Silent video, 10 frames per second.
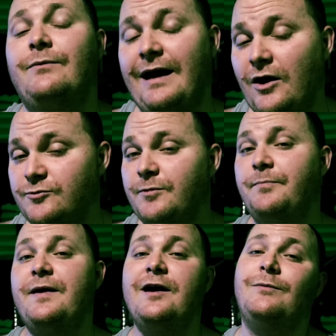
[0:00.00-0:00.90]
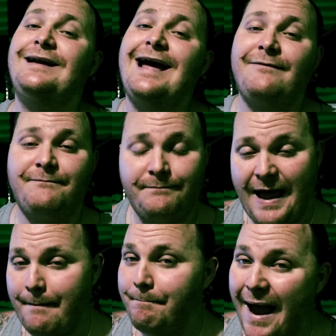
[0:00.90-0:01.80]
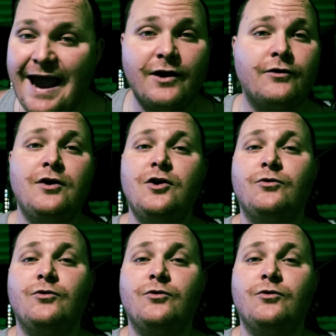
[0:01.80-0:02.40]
And when I was prepared with that banger,